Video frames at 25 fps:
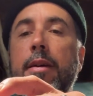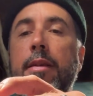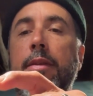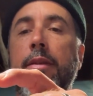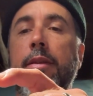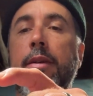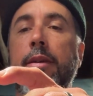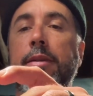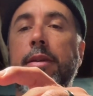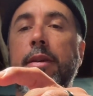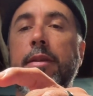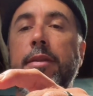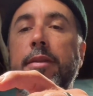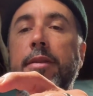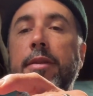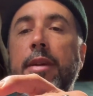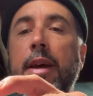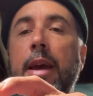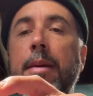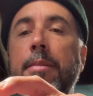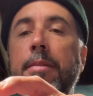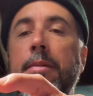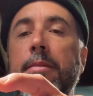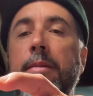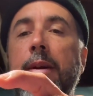there's a
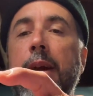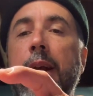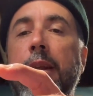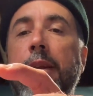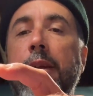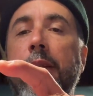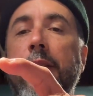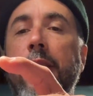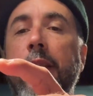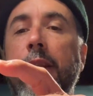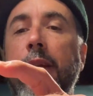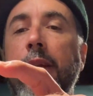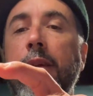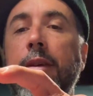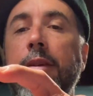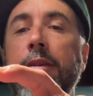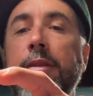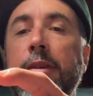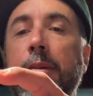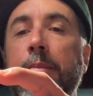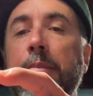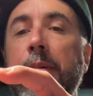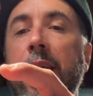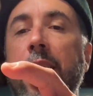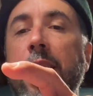type of rattle that I
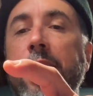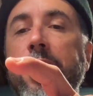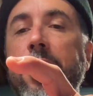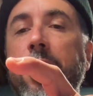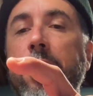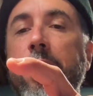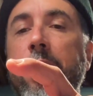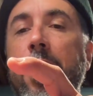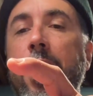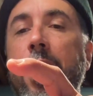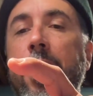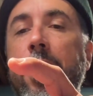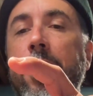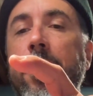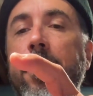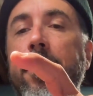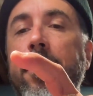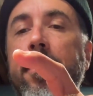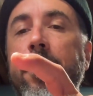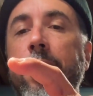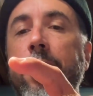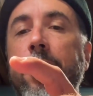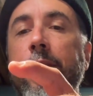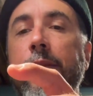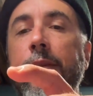use, a plastic rattle.
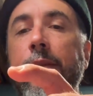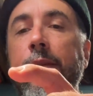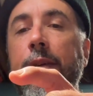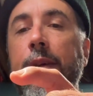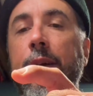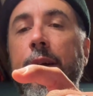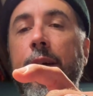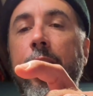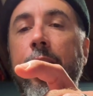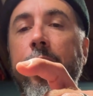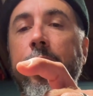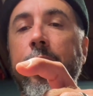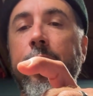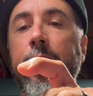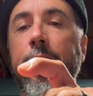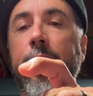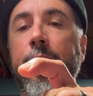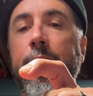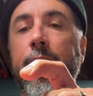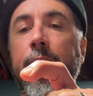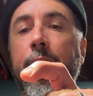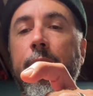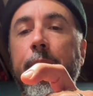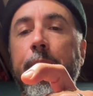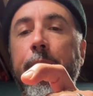
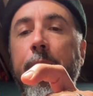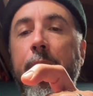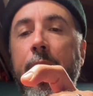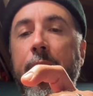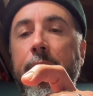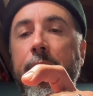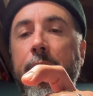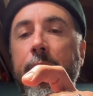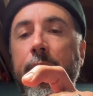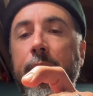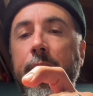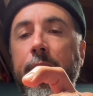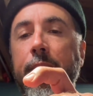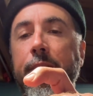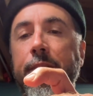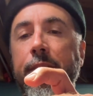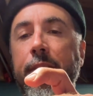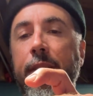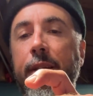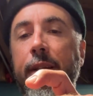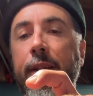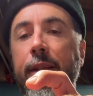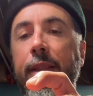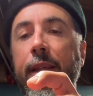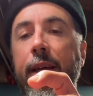Don't bother
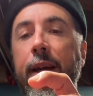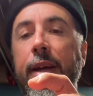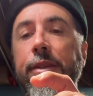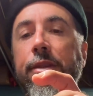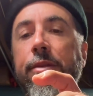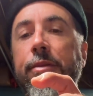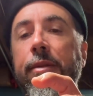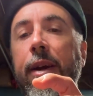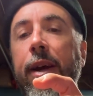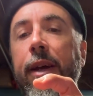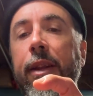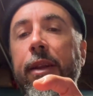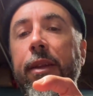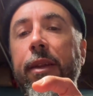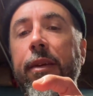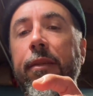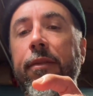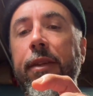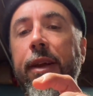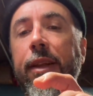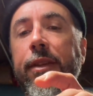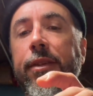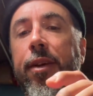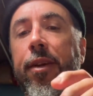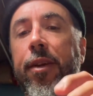using a glass rattle if
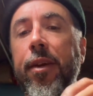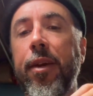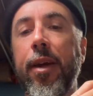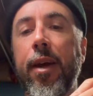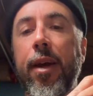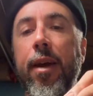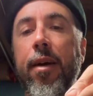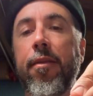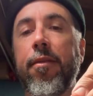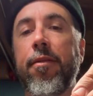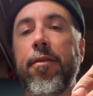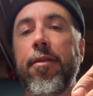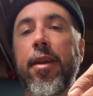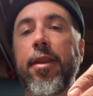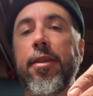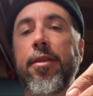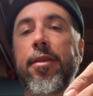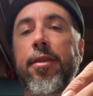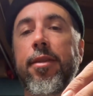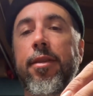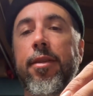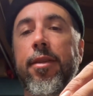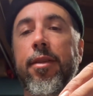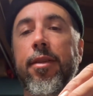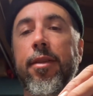that's all you have.
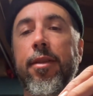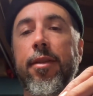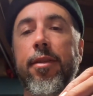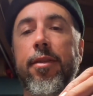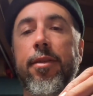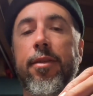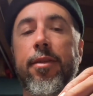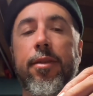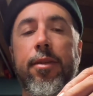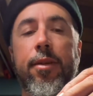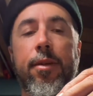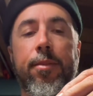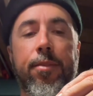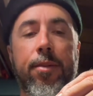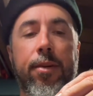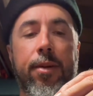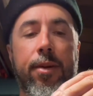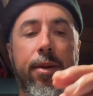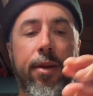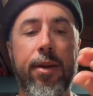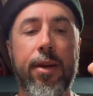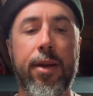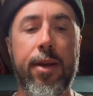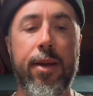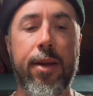That's
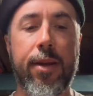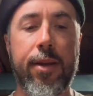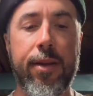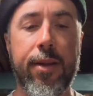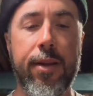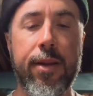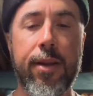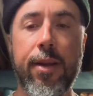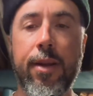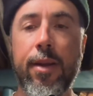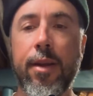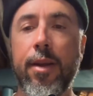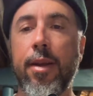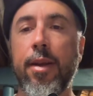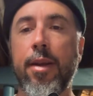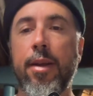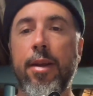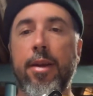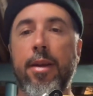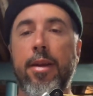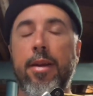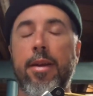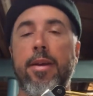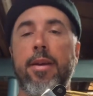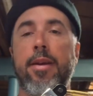super,
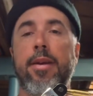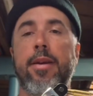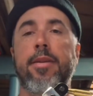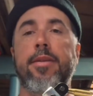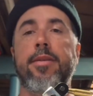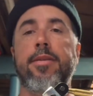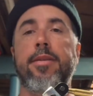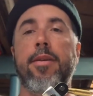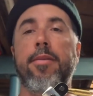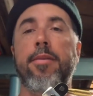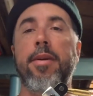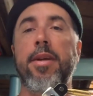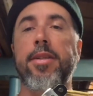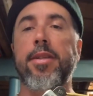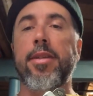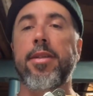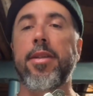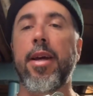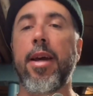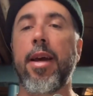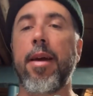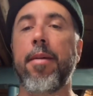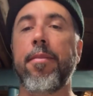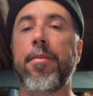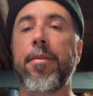just a waste of
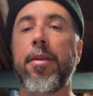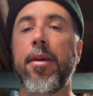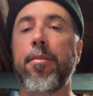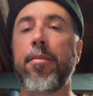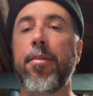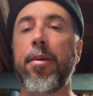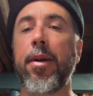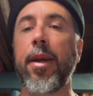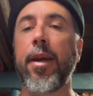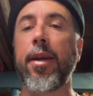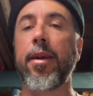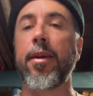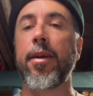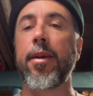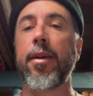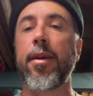time. They'll break